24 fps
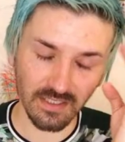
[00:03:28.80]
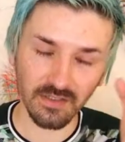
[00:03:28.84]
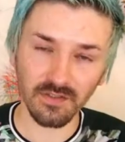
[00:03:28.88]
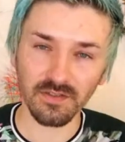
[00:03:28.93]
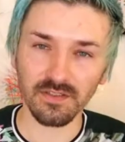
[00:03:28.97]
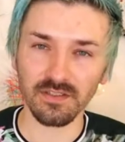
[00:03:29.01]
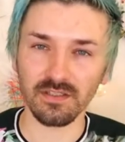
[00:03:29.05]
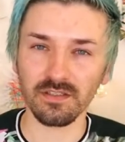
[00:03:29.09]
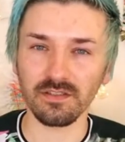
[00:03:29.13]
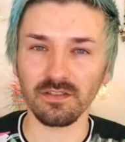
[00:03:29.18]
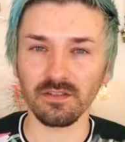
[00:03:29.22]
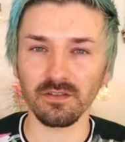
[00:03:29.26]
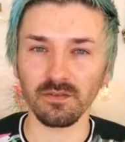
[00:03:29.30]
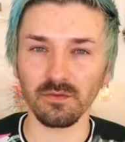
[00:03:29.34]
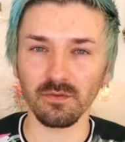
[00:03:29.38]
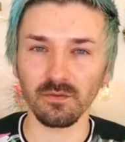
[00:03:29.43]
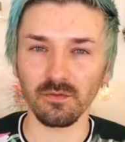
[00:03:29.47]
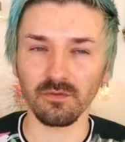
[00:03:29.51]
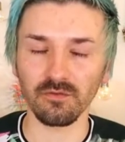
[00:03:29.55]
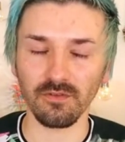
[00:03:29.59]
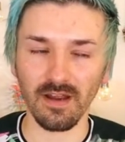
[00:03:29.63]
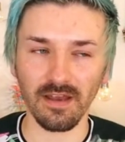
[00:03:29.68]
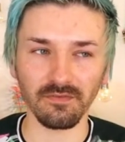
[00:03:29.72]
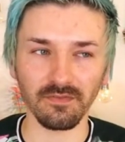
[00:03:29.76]
I used to
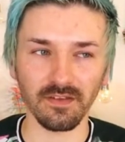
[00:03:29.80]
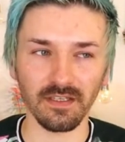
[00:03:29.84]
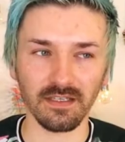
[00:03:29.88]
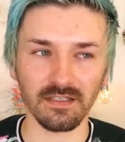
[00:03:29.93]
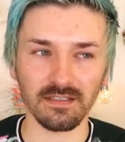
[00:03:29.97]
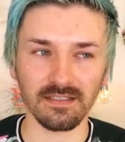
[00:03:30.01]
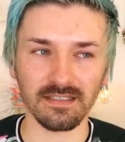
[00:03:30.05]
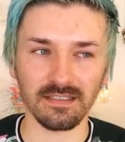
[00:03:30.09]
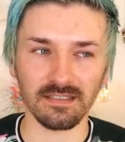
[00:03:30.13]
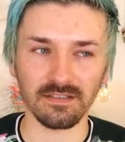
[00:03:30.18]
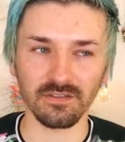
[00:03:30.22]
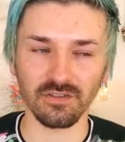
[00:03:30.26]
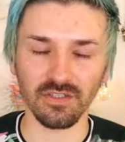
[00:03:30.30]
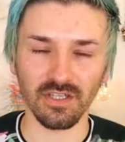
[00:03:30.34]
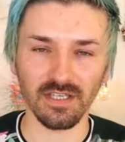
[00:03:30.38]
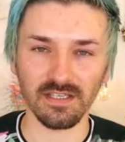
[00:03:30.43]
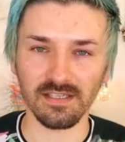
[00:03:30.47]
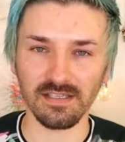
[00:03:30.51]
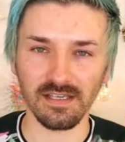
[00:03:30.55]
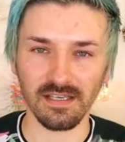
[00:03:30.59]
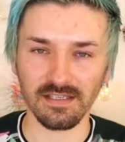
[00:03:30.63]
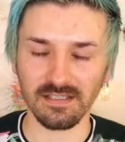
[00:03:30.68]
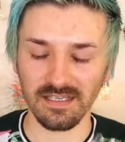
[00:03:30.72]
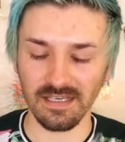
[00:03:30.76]
do graphics at
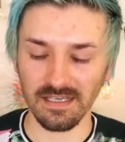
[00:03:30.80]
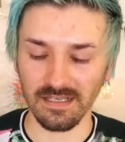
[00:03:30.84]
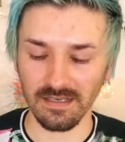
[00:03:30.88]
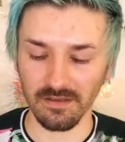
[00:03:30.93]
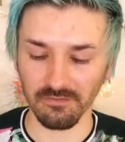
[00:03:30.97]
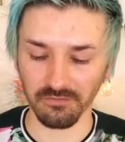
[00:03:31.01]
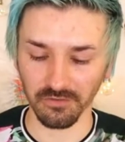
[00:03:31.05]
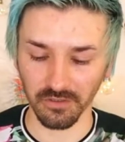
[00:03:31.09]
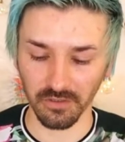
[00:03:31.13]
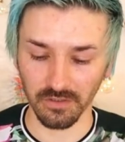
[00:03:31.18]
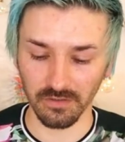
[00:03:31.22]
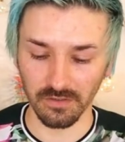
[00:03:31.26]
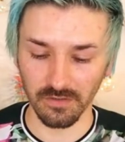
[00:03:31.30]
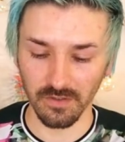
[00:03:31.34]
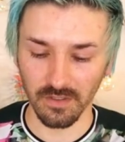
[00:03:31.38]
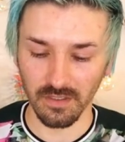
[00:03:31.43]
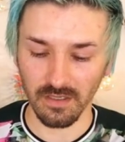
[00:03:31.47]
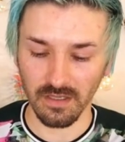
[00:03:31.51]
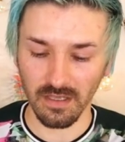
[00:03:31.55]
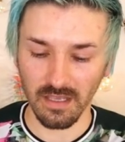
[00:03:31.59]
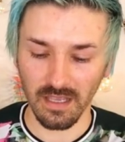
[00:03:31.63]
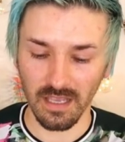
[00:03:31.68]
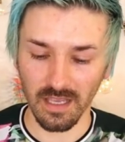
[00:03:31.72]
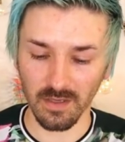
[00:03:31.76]
GCSE level
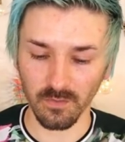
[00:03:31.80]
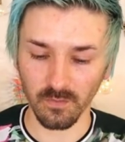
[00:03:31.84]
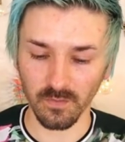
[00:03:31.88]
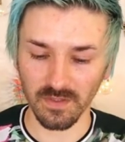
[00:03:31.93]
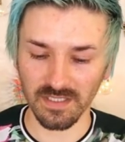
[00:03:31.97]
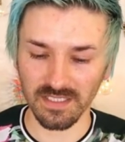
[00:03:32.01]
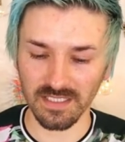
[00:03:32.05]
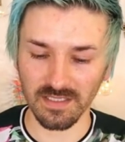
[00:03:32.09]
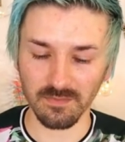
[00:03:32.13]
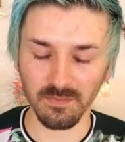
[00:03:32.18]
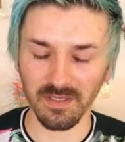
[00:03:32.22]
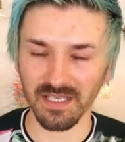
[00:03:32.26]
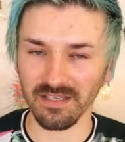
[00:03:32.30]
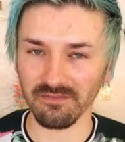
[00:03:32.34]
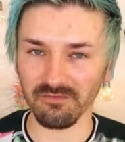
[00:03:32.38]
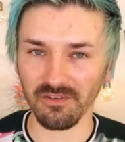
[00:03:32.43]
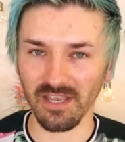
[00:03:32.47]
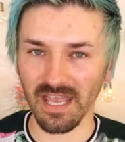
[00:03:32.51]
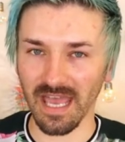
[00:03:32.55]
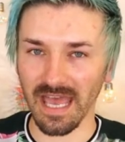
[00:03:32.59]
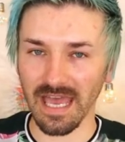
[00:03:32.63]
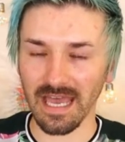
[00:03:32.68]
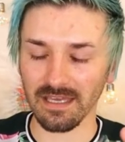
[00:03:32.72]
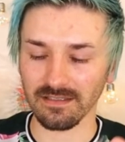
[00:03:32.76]
and we did a bit
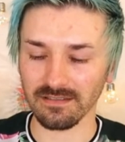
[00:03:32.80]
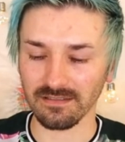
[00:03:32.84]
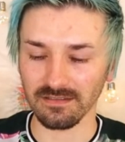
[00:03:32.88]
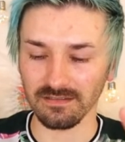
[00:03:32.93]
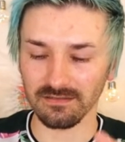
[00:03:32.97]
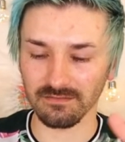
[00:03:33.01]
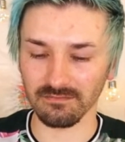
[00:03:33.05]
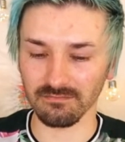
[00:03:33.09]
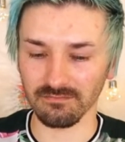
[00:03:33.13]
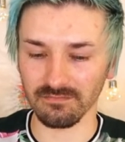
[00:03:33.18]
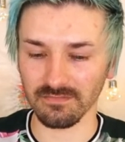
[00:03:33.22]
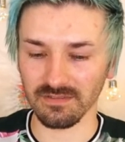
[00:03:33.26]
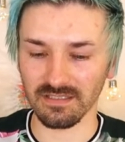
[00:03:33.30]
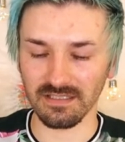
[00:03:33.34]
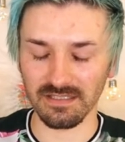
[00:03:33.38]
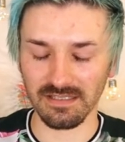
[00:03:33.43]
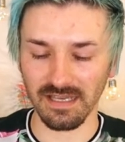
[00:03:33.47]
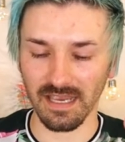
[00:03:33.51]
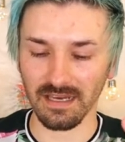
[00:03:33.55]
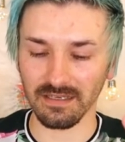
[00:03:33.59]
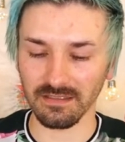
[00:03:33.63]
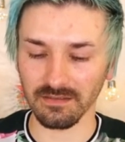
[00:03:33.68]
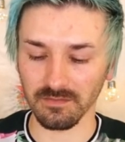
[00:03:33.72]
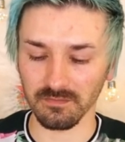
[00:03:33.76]
of CAD and
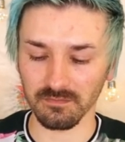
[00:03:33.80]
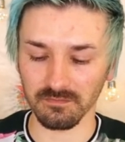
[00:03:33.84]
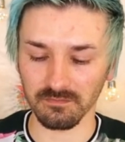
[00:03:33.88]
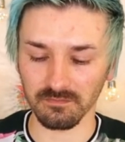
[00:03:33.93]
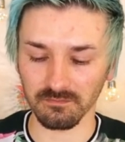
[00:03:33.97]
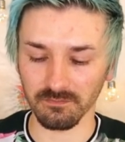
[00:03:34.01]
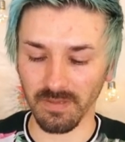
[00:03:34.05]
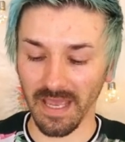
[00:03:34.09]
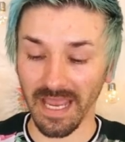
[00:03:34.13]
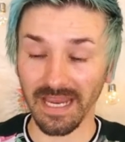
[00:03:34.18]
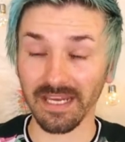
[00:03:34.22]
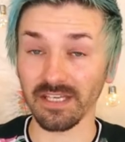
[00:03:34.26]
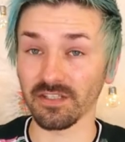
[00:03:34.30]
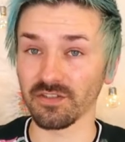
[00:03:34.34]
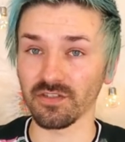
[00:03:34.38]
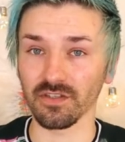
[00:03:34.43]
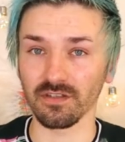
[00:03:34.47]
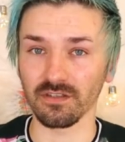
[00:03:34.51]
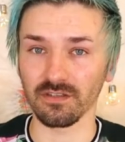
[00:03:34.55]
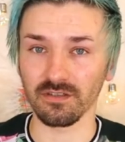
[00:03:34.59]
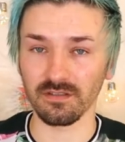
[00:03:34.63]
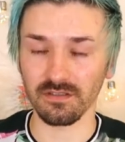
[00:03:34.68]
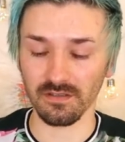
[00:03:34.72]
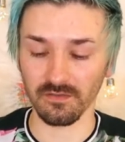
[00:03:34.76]
design and
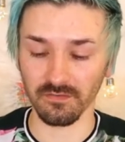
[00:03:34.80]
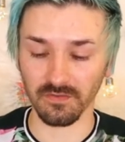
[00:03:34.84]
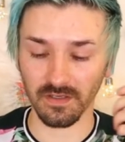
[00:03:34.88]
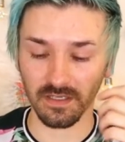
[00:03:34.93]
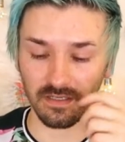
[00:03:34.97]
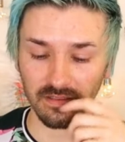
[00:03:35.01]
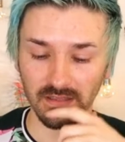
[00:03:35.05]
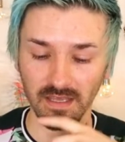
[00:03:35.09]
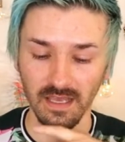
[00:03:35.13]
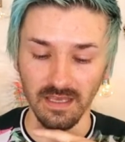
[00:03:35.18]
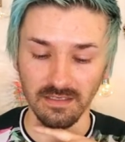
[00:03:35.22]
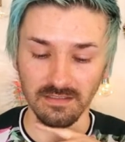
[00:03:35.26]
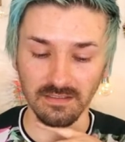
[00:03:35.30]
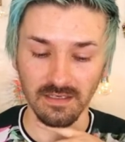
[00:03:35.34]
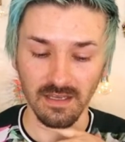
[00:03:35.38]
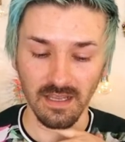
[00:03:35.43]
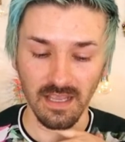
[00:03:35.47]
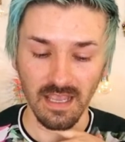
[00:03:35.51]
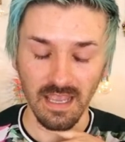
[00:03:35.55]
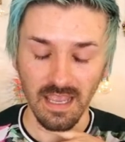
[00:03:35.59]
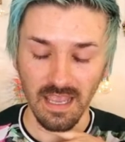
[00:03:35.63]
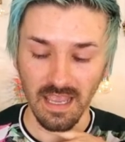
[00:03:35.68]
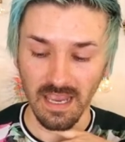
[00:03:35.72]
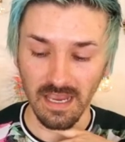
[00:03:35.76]
packaging and stuff like that.
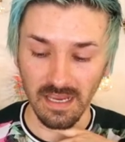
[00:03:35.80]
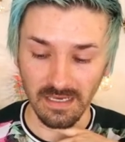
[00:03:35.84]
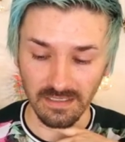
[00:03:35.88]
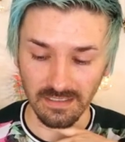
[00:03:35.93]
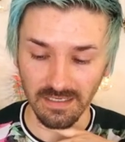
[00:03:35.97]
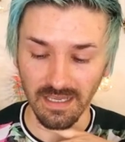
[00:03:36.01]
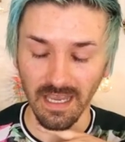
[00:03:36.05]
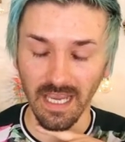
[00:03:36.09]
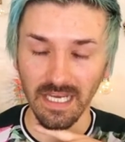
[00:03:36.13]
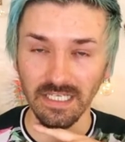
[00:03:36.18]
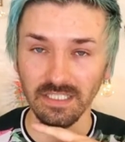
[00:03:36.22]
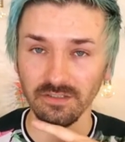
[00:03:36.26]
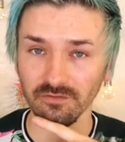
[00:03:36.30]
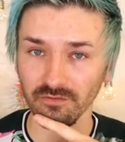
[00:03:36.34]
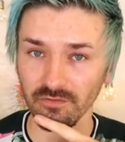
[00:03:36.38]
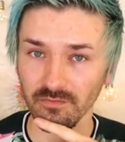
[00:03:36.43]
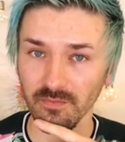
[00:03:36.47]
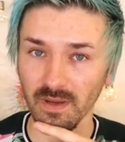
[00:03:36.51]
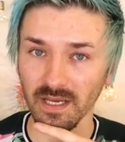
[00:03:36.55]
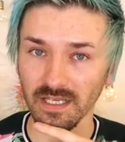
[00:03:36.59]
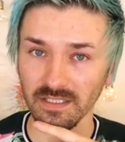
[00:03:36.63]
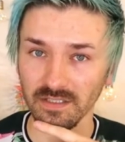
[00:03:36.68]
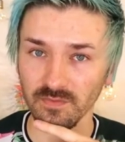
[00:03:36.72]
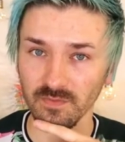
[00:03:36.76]
And it kind of
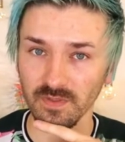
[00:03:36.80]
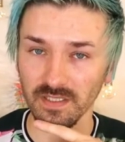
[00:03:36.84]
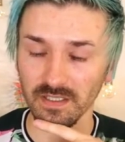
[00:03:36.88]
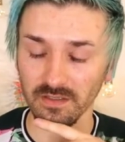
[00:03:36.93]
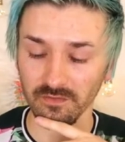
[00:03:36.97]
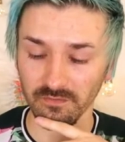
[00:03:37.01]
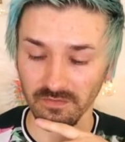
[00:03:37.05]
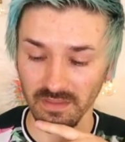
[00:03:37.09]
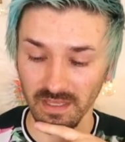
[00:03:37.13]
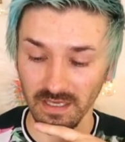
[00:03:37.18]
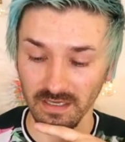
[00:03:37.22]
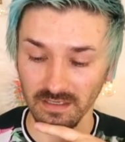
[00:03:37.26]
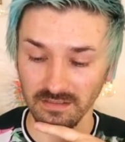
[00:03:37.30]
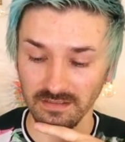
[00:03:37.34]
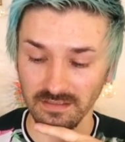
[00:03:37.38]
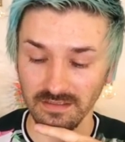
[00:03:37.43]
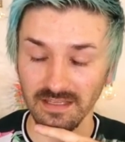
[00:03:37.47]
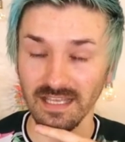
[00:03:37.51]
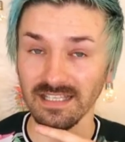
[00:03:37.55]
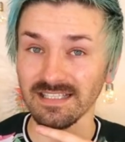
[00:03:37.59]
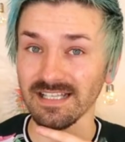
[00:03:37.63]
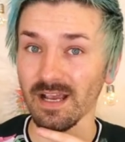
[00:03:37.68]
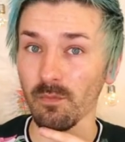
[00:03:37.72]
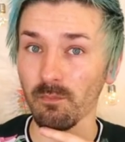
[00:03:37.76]
reminds me of that.
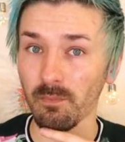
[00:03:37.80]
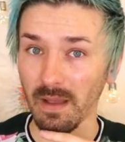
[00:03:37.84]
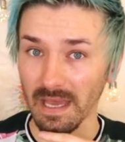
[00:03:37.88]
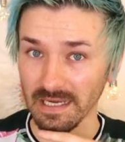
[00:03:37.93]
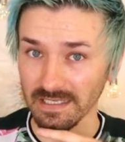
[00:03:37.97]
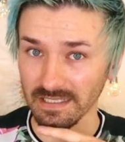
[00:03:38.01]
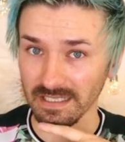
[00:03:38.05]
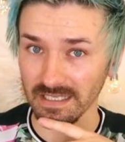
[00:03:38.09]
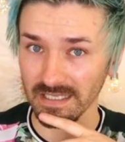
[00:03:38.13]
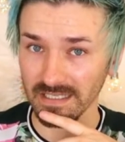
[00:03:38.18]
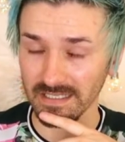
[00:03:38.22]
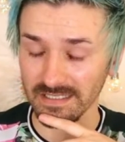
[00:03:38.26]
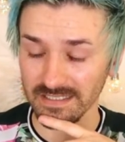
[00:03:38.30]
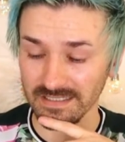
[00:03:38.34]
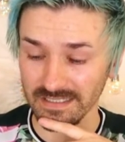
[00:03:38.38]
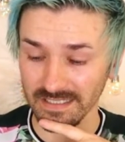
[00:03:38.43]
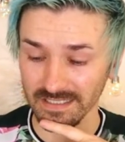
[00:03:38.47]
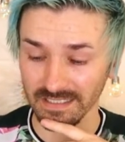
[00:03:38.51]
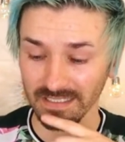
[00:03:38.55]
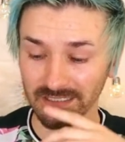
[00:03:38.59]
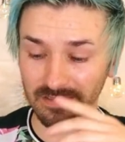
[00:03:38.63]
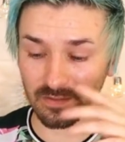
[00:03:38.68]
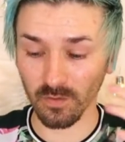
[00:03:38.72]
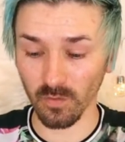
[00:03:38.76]
That's how bad it
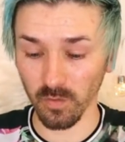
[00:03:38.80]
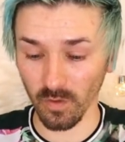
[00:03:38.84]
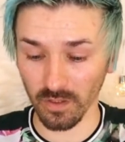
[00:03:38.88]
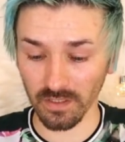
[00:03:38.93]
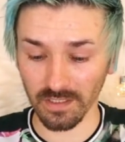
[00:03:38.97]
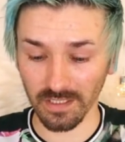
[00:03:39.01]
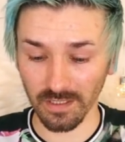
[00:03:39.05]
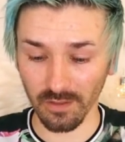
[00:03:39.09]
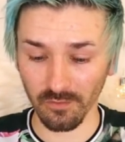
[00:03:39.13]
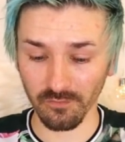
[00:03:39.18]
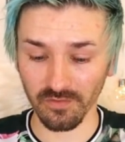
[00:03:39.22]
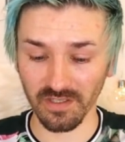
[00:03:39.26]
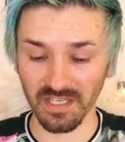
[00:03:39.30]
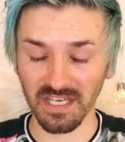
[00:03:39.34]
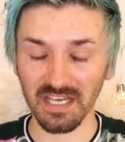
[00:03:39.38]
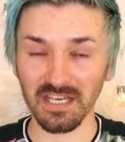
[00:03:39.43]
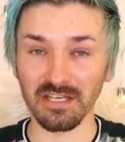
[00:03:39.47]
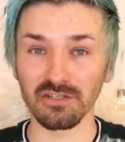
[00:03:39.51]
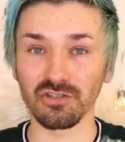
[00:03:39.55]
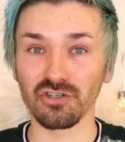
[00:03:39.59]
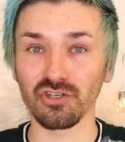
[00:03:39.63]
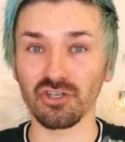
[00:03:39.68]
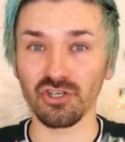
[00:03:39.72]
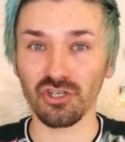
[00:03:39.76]
is. Like, the quality of it
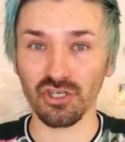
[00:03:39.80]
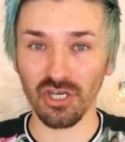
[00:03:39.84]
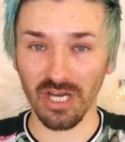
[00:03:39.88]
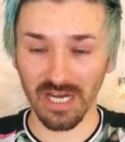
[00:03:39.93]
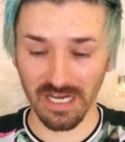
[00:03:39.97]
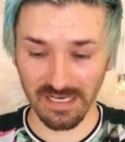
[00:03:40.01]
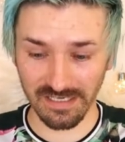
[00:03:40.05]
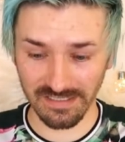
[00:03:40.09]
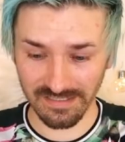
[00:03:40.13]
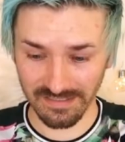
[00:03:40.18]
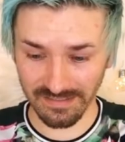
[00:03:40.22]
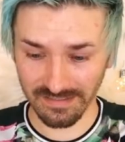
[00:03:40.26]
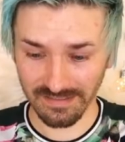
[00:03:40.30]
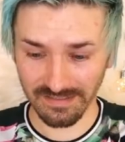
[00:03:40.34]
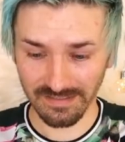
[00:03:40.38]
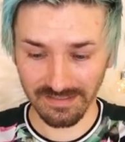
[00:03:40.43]
is shit.